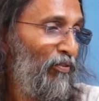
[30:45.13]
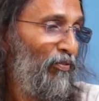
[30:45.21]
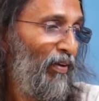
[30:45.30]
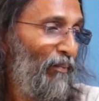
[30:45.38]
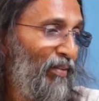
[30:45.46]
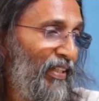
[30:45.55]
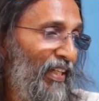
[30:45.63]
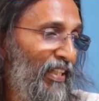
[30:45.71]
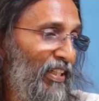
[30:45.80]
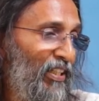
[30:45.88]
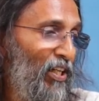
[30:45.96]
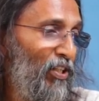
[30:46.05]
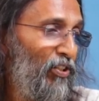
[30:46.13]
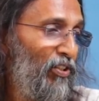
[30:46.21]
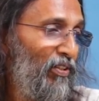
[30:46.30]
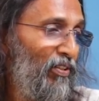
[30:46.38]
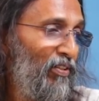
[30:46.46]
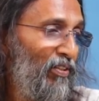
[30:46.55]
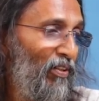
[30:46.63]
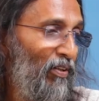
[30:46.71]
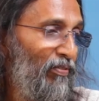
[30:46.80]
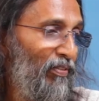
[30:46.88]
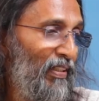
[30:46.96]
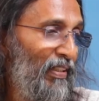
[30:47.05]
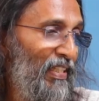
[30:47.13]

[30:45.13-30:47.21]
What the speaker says: from the dedication of a